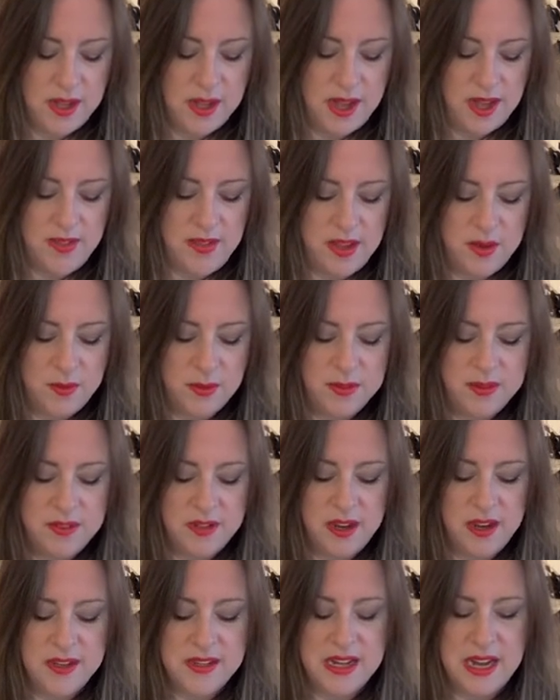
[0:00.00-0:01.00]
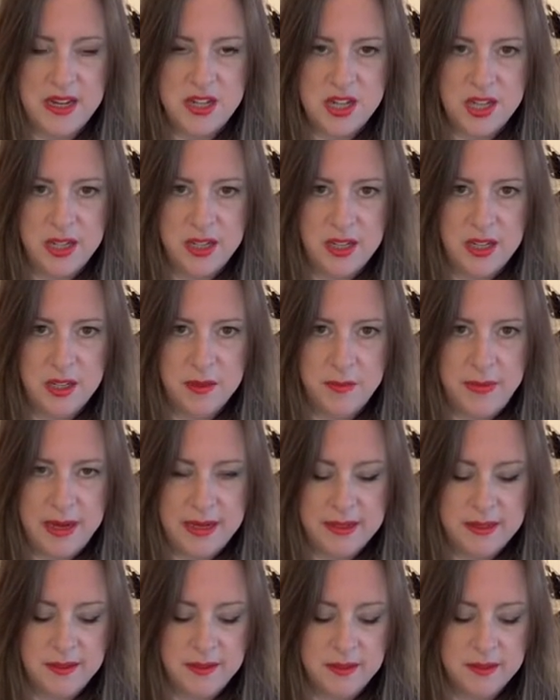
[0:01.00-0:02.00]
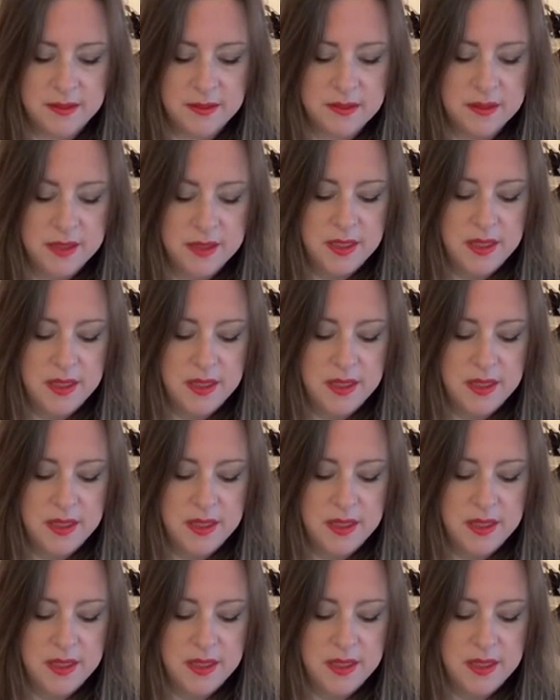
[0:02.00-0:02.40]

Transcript: And then we'll start attaching our petals.